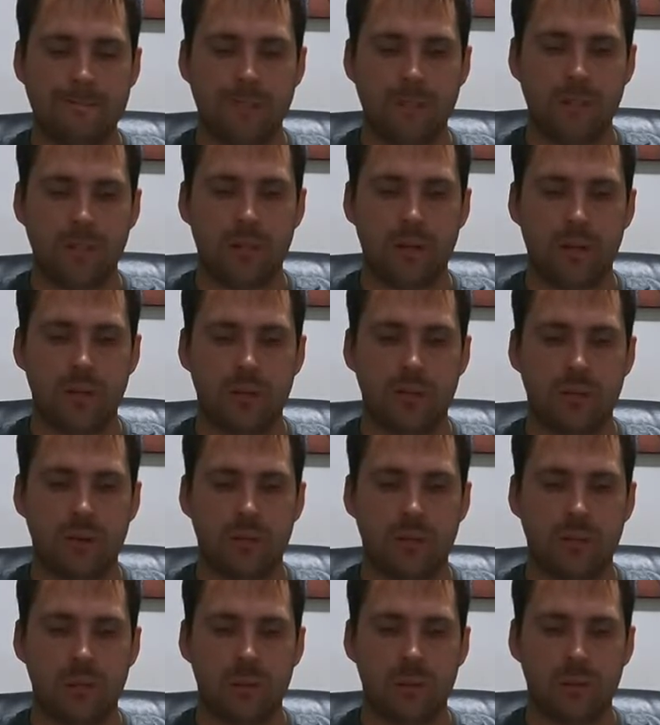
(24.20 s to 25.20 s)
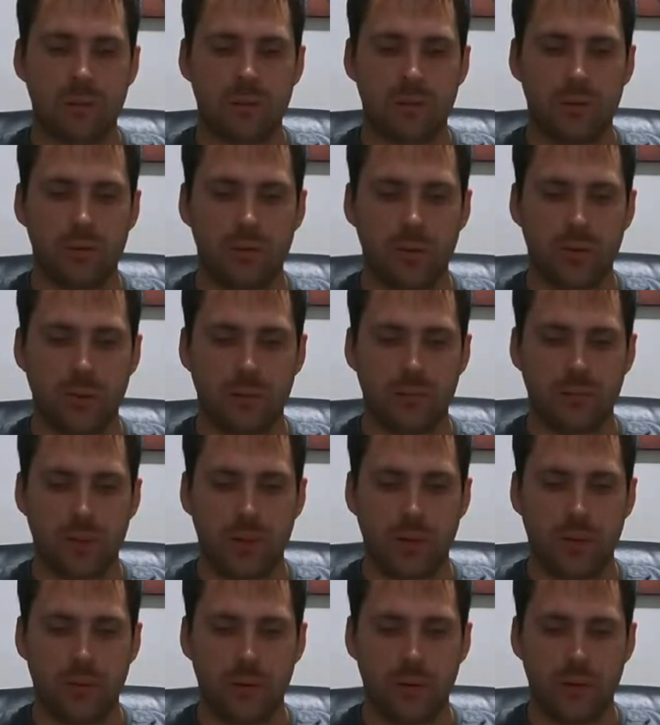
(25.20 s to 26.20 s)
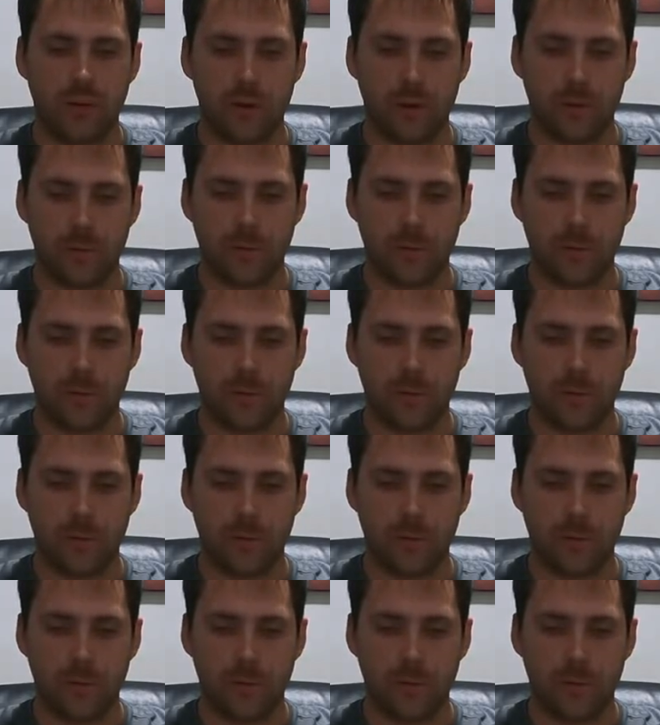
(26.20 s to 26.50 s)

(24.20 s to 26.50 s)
Okay, so I'm live right now.